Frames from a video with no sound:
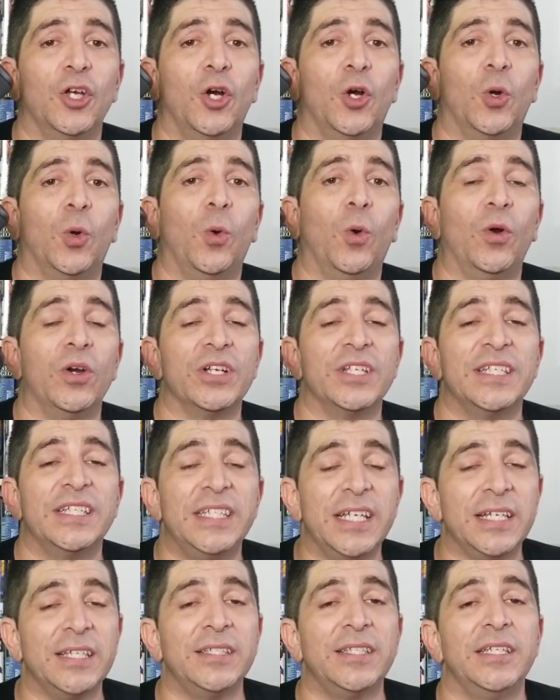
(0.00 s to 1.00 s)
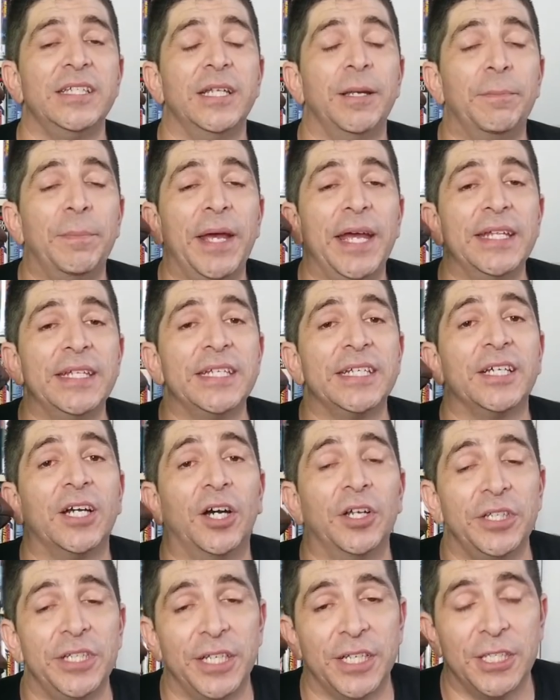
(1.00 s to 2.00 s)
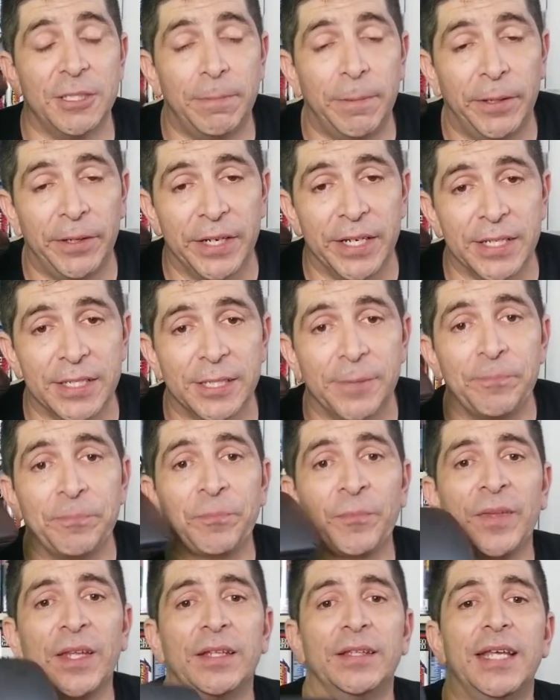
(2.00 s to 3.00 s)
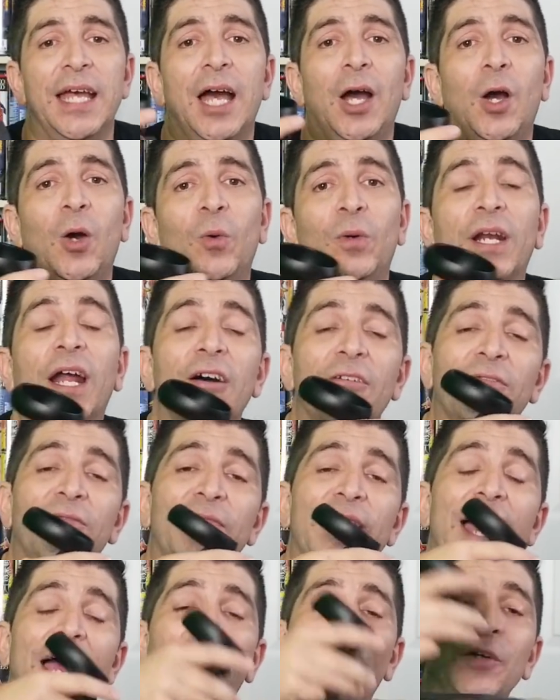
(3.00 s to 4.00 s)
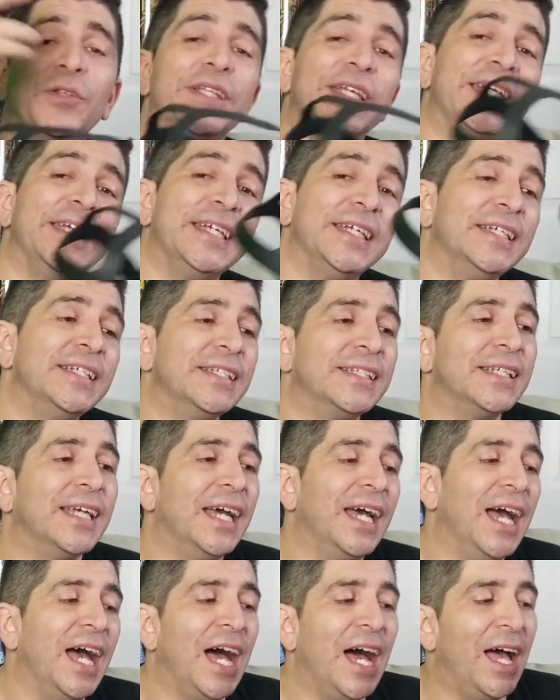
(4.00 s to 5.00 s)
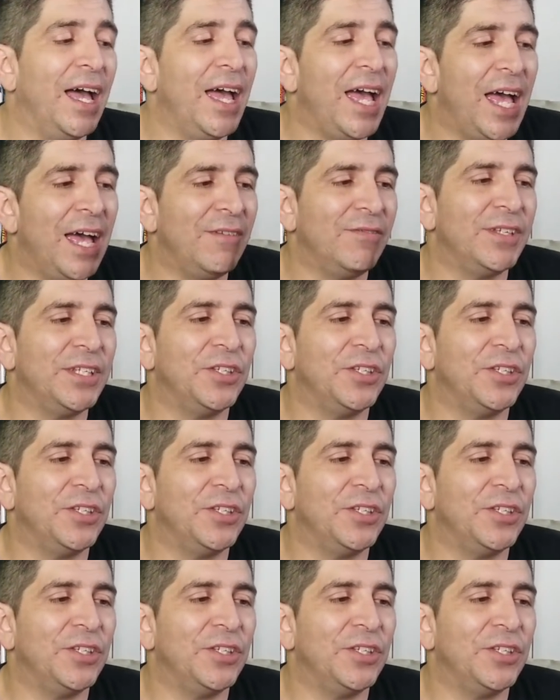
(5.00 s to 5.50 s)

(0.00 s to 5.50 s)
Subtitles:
or 60 depending on the experience. Now, what I've found is I haven't